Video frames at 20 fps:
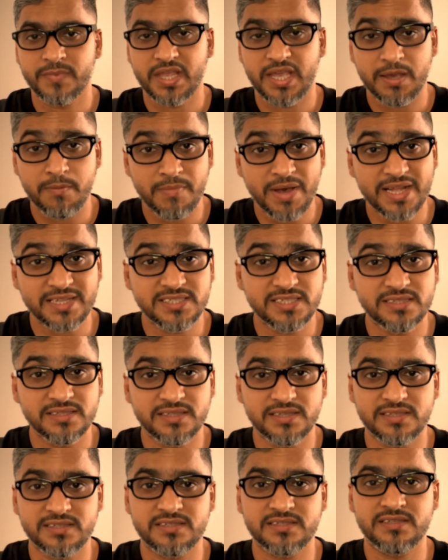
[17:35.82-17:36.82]
Imagine
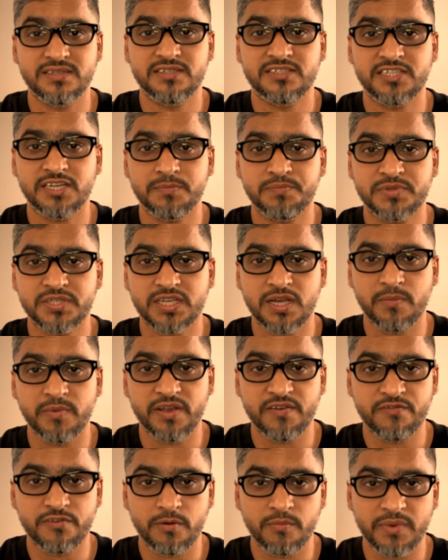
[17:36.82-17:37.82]
this, ships
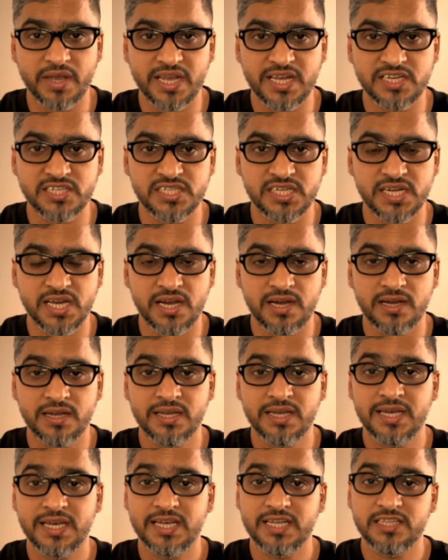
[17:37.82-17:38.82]
coming from Asia,
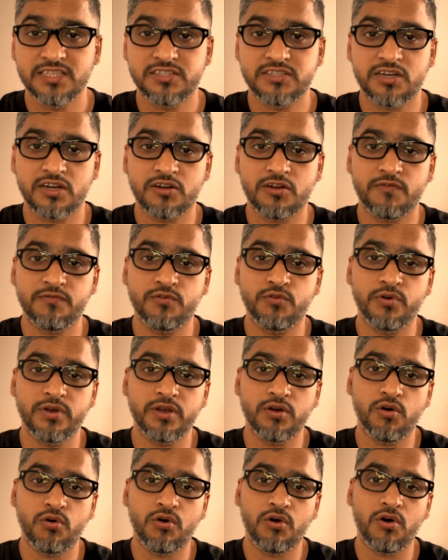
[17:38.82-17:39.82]
instead of
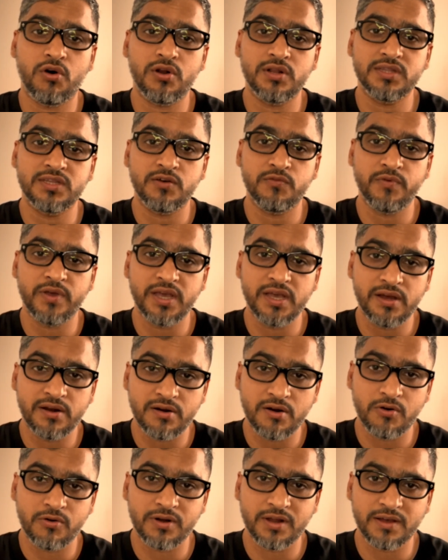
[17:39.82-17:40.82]
going all the way
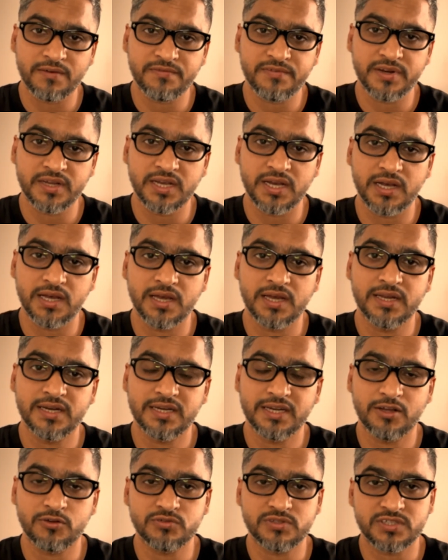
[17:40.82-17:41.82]
around Africa,
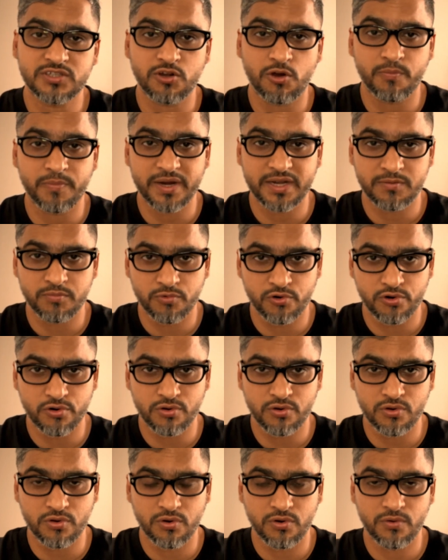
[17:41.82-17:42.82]
now stop at
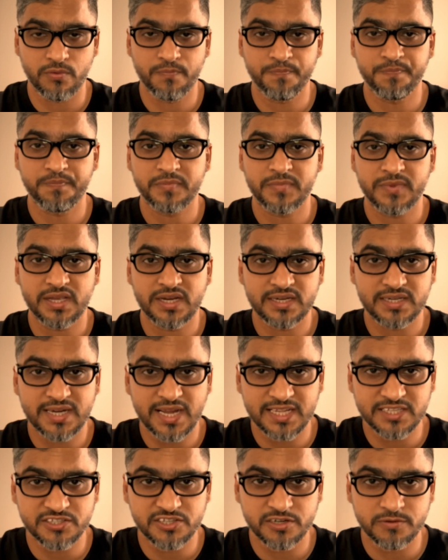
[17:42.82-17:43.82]
Morocco,
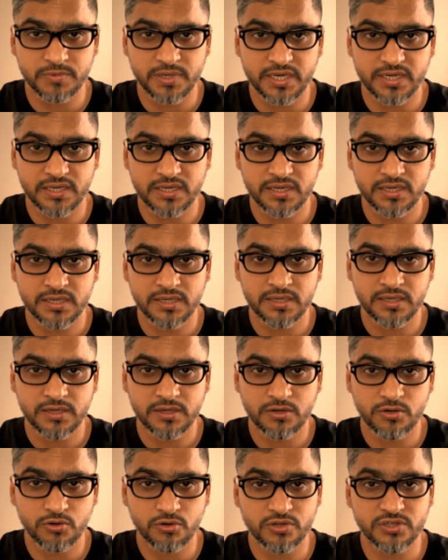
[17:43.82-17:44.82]
Taghazout.
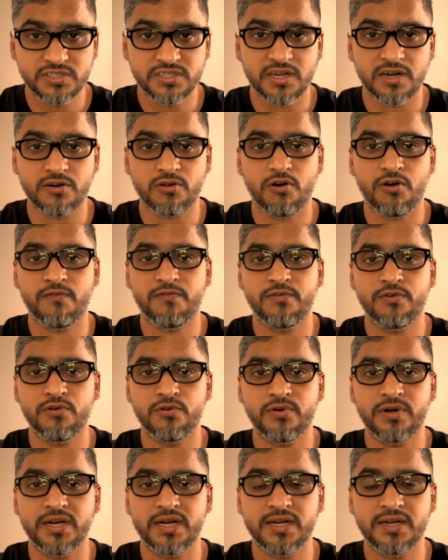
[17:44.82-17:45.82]
Goods are
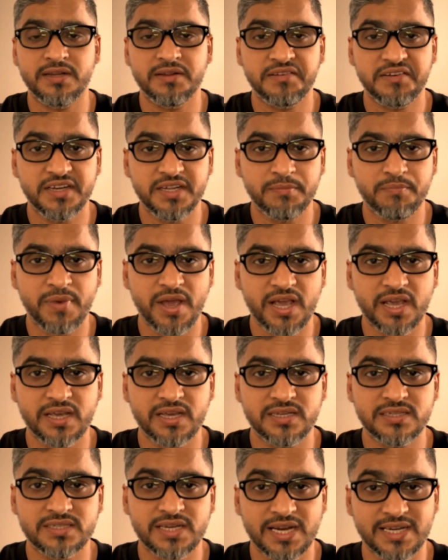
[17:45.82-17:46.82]
offloaded,
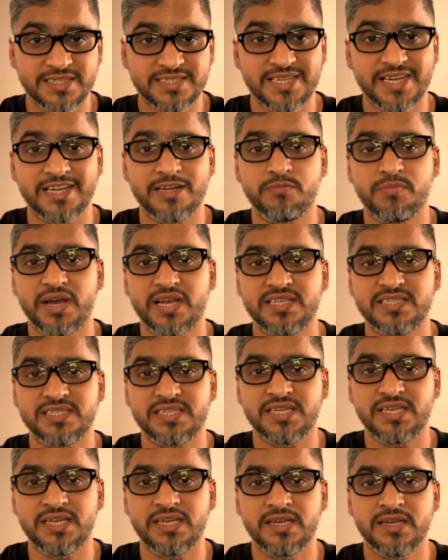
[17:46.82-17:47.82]
repackaged, and sent by
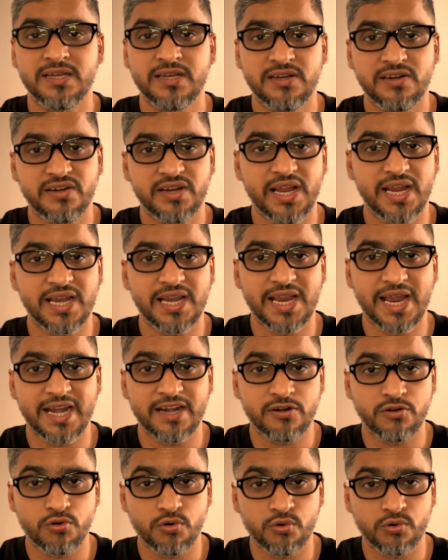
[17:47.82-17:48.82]
sea, rail,
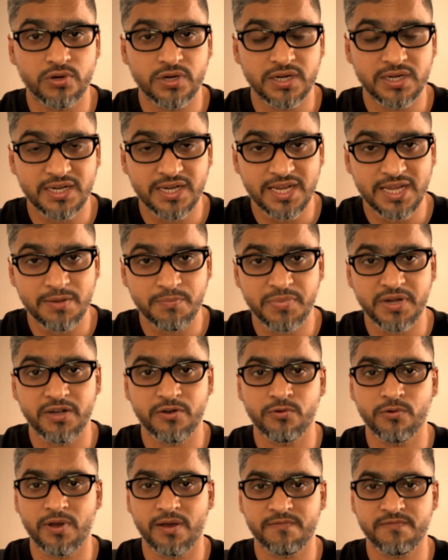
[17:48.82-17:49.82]
and road deep
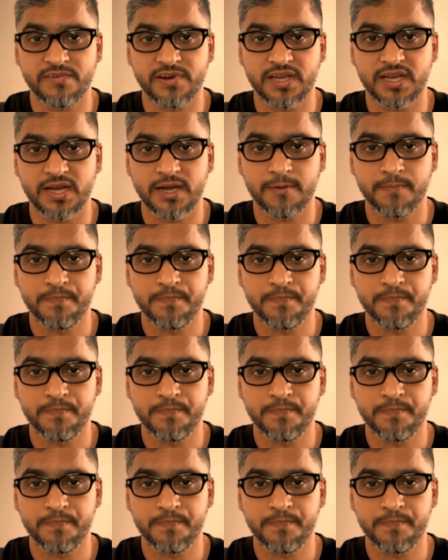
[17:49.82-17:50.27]
into Africa.